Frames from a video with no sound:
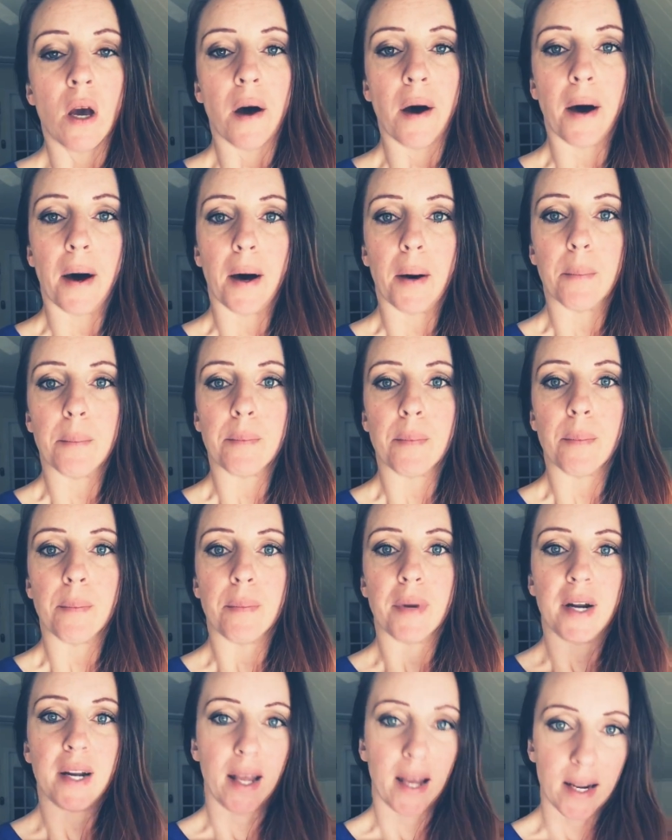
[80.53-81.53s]

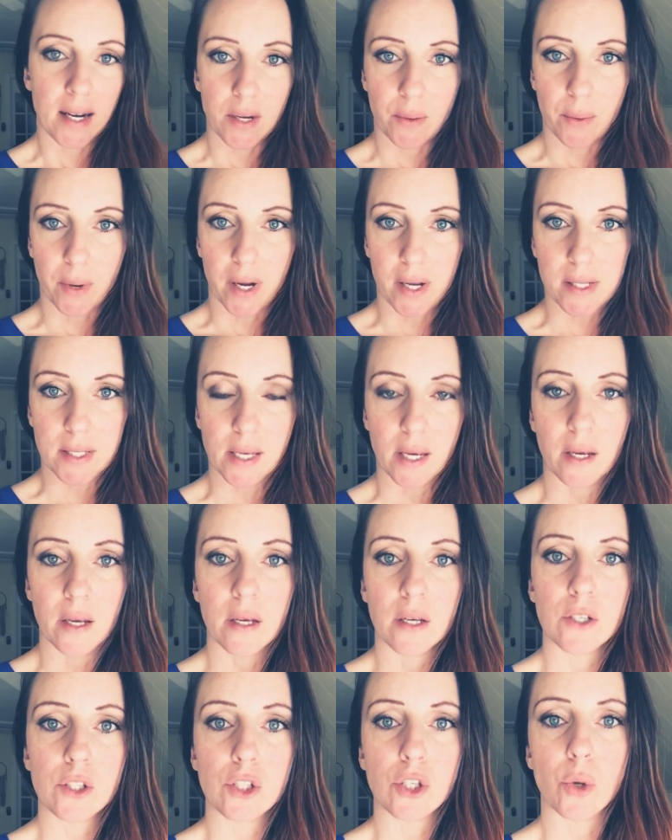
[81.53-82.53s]
But anyways,
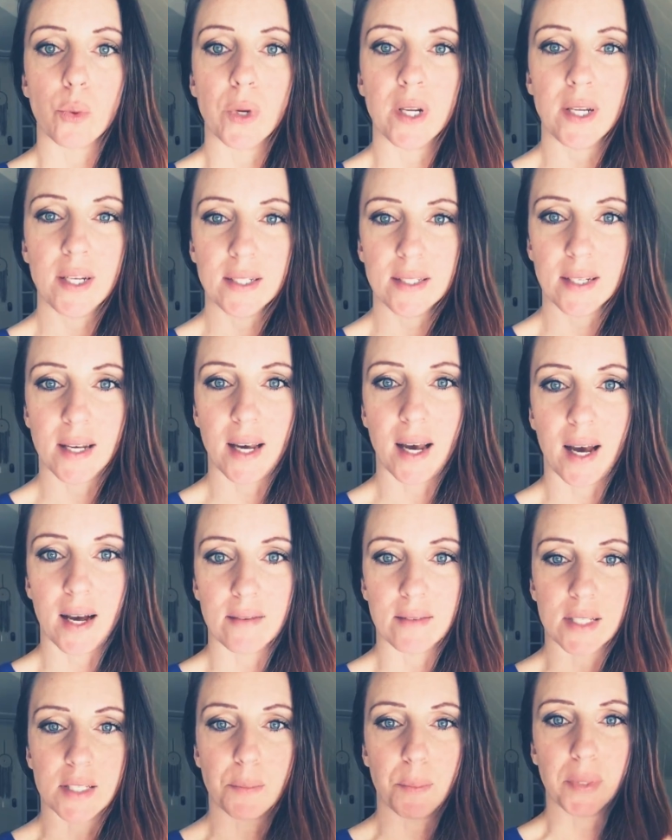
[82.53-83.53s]
so we need to
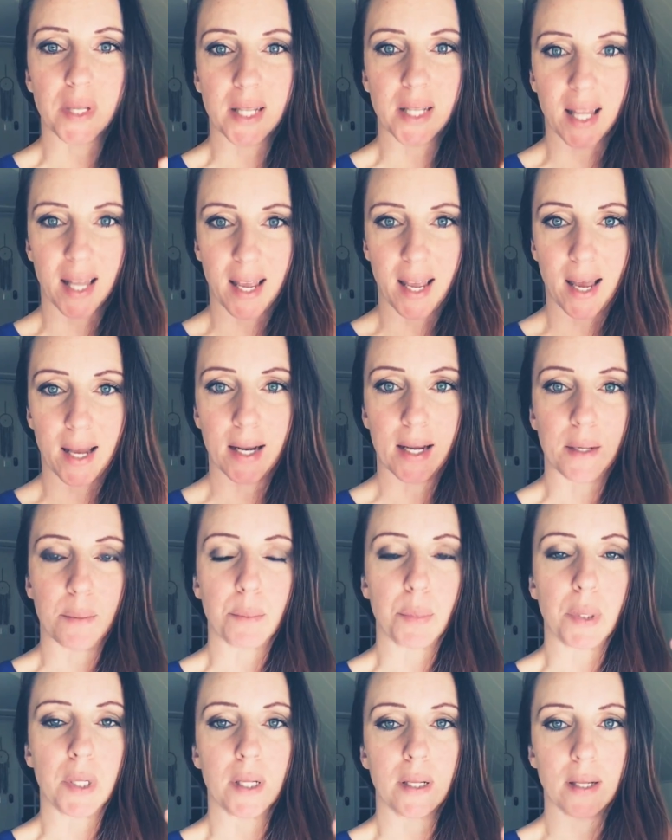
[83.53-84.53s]
have this plan
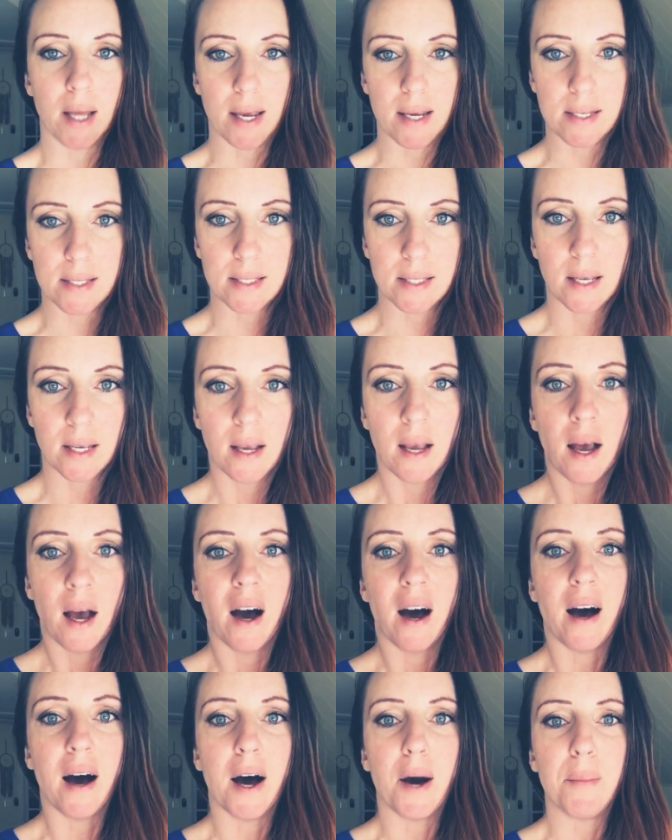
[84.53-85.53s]
in place
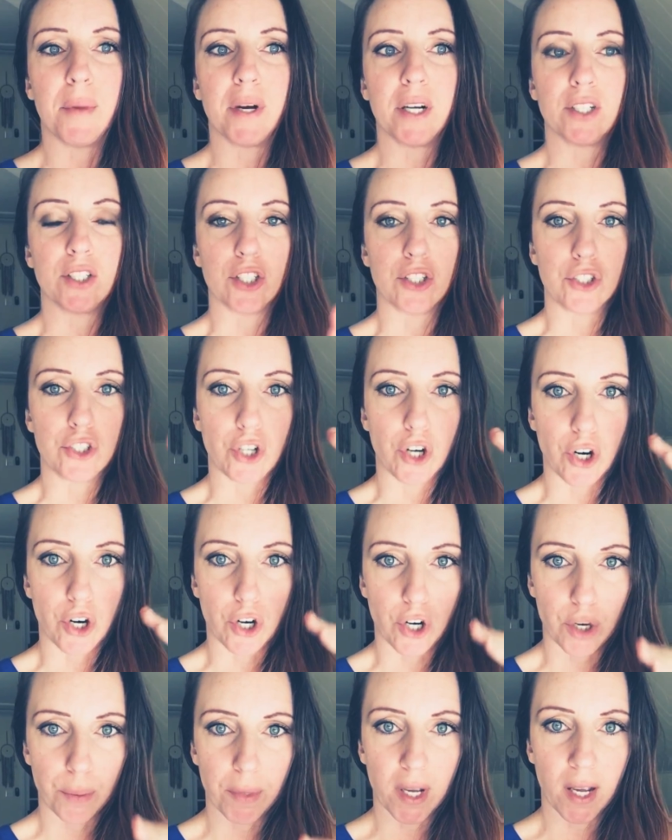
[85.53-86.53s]
and
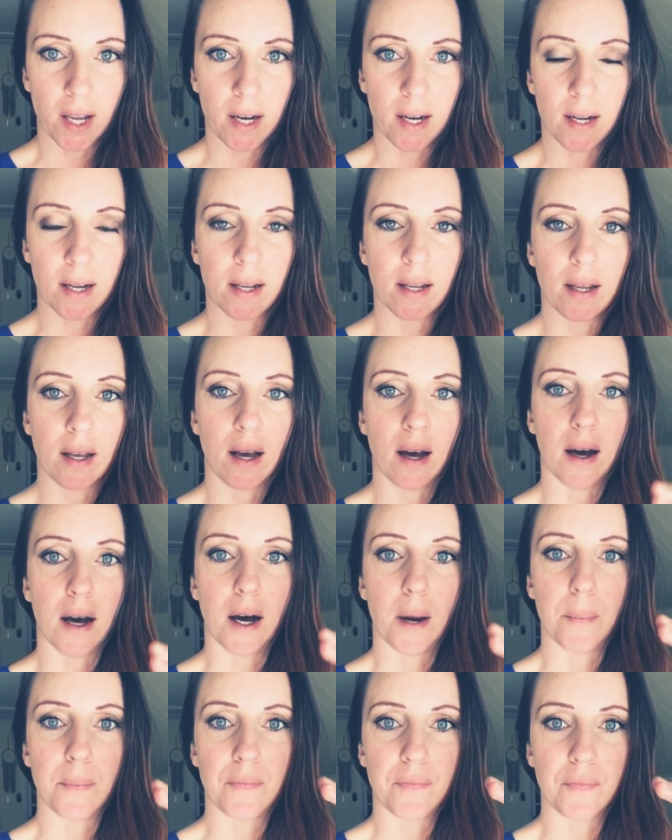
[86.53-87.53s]
determine
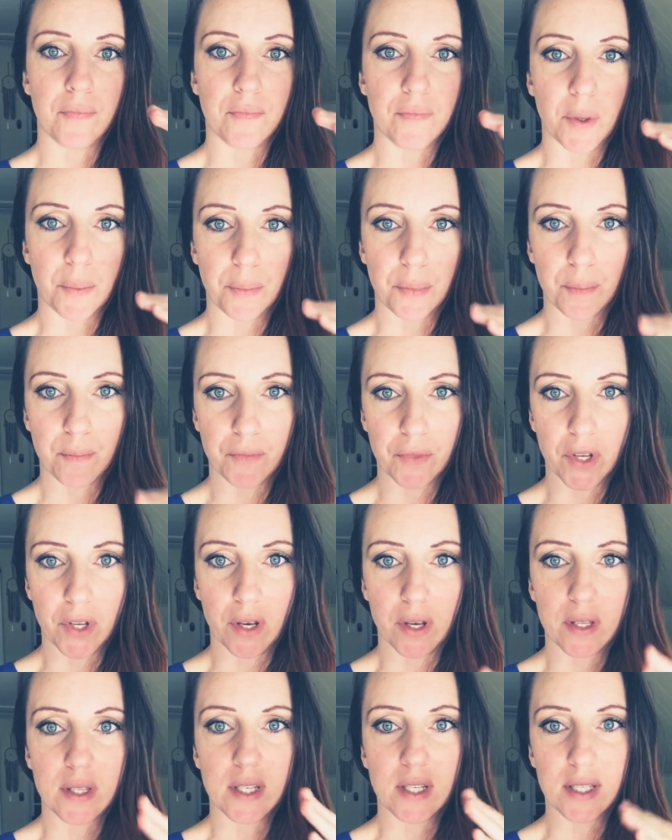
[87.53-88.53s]

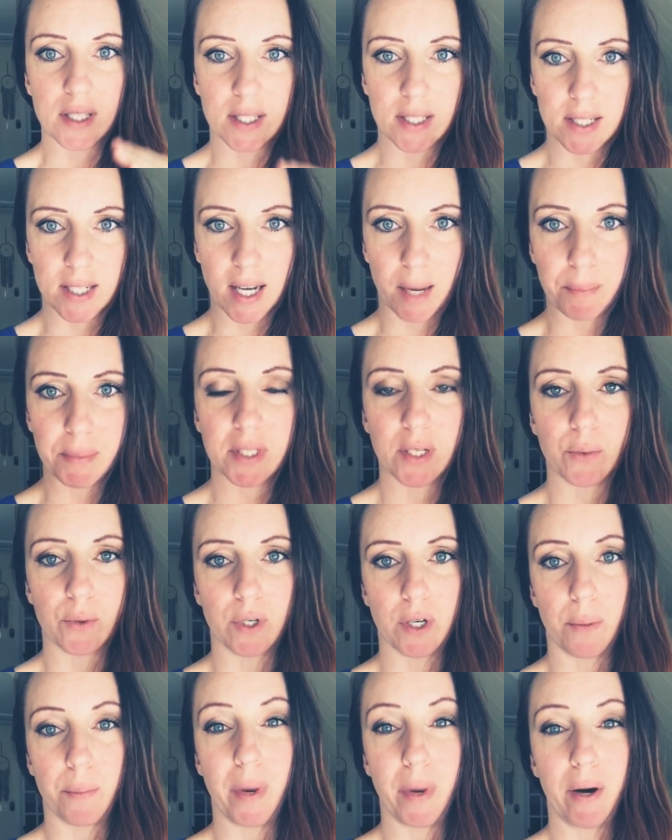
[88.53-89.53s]
the steps that
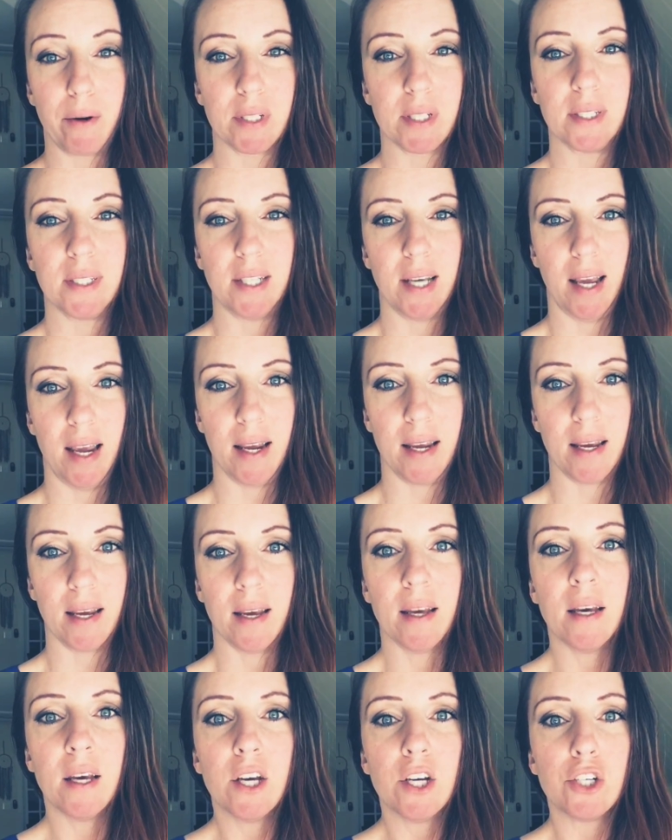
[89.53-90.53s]
we're about to take
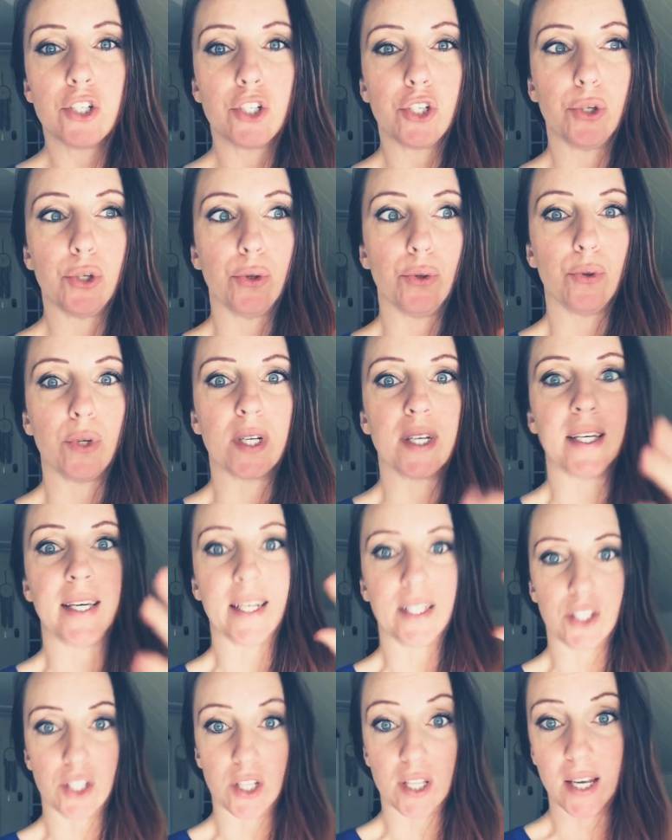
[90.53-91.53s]
to
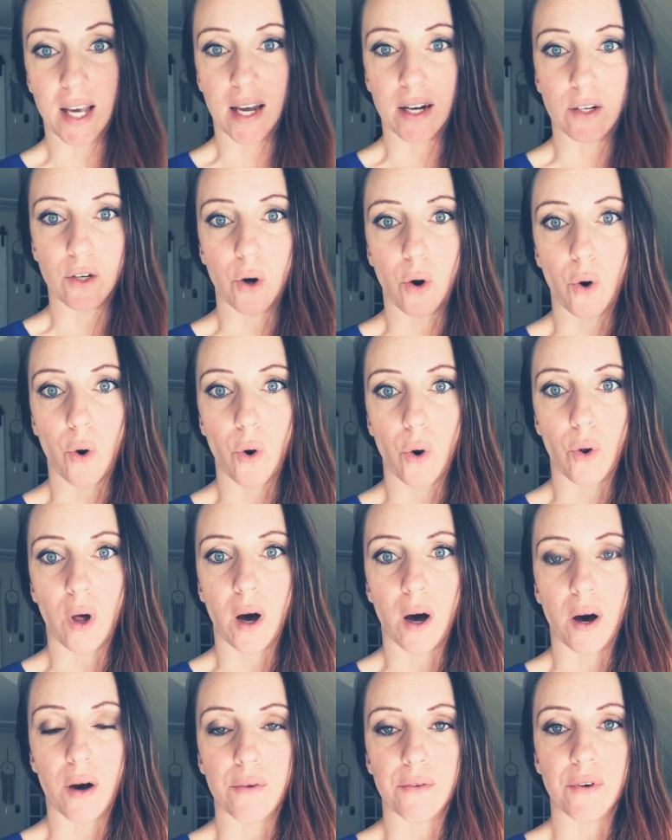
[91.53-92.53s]
get to the end goal
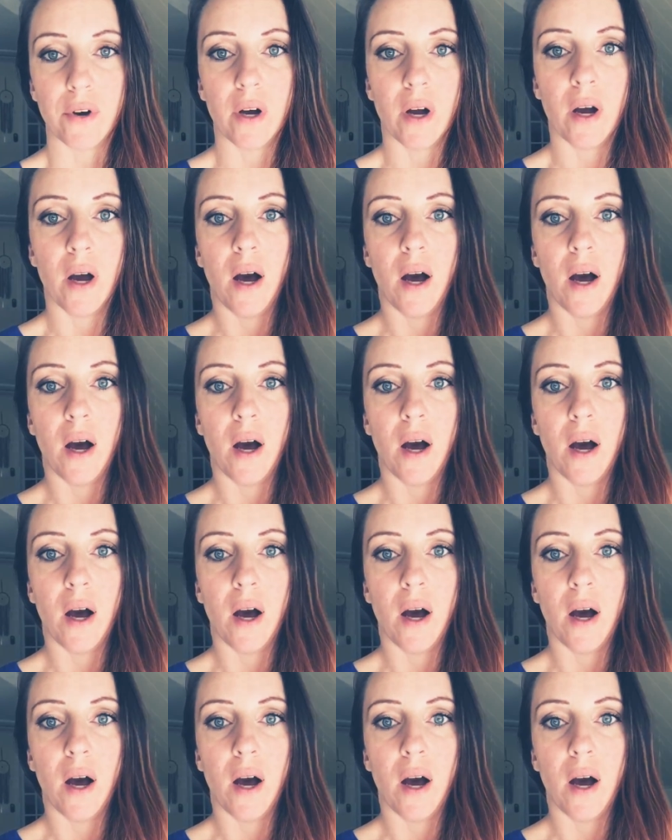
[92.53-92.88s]
of